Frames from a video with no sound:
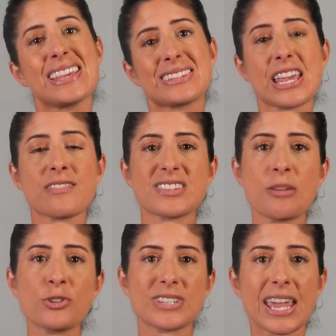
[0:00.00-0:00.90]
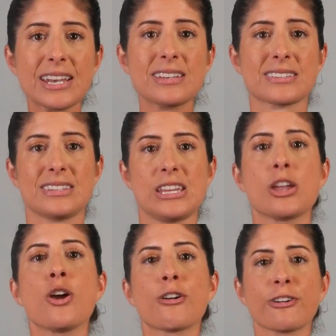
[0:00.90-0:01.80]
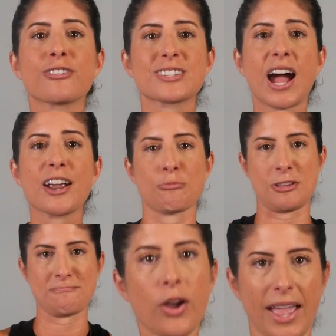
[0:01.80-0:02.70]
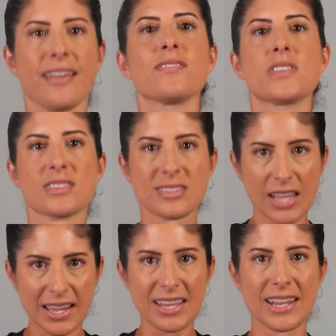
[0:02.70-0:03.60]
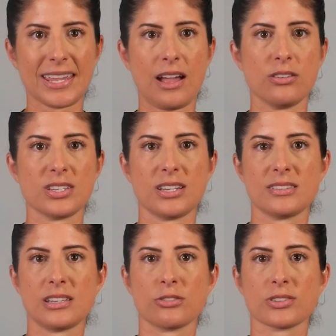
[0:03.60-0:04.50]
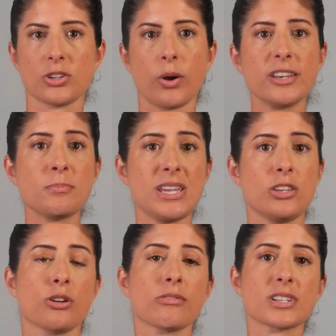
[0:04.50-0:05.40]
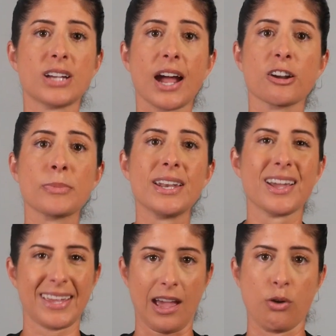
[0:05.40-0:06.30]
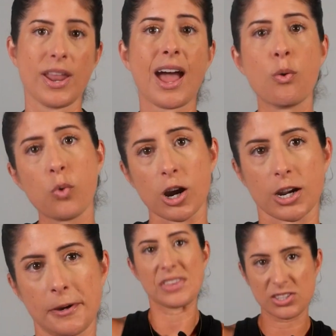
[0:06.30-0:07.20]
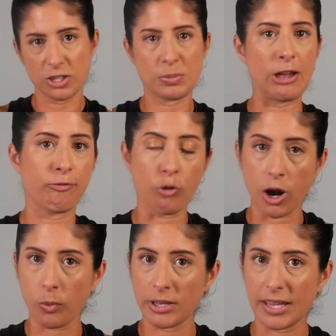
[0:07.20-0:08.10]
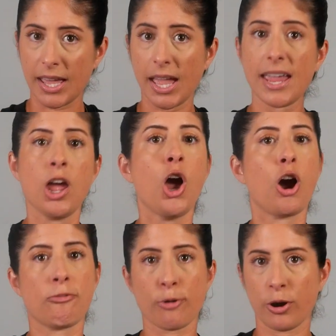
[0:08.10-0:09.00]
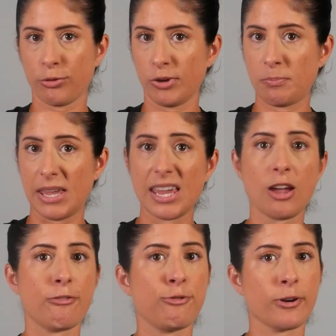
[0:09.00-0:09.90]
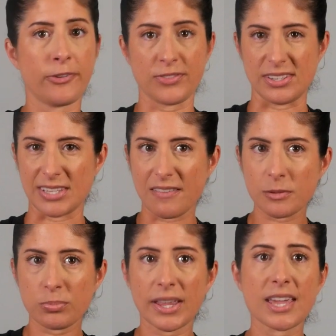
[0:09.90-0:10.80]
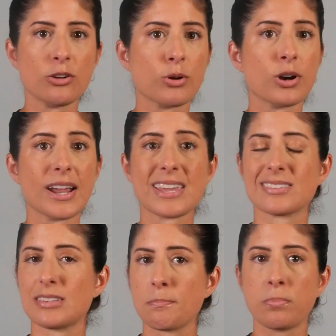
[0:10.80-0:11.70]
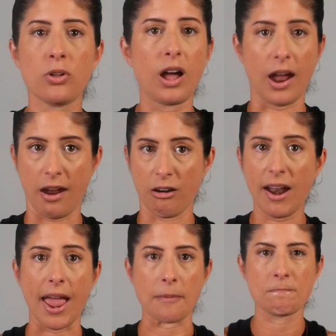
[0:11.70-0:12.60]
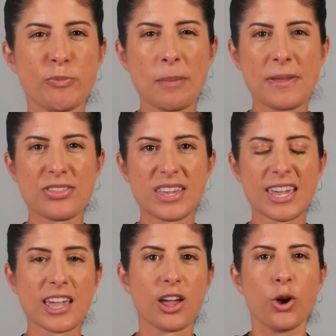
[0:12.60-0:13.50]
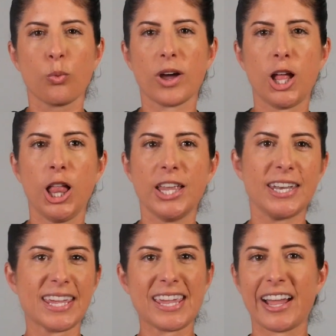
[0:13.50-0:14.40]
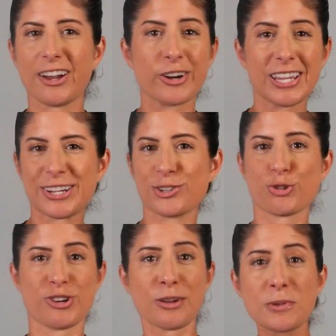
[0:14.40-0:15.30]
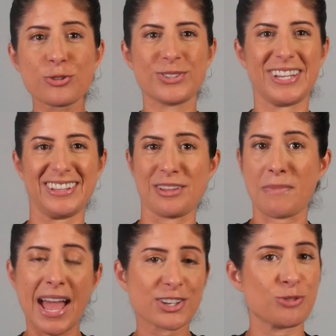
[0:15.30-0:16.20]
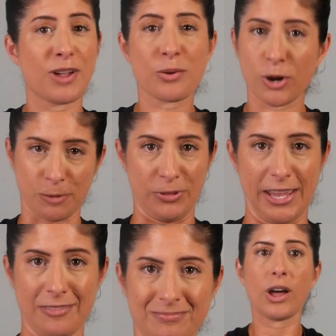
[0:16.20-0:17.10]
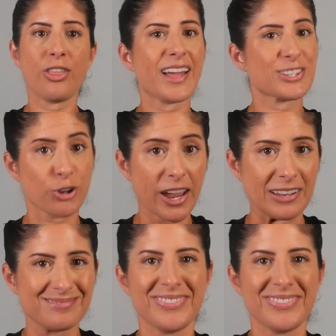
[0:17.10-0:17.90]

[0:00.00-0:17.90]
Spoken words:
save simultaneously for retirement. Okay, the second account to consider is going to be your retirement account at work. This could be a 401k, a 403b, a 457 plan, or a simple IRA. You might be thinking, well, Nikki, I already contribute to get the match in my work plan. Well, that's great.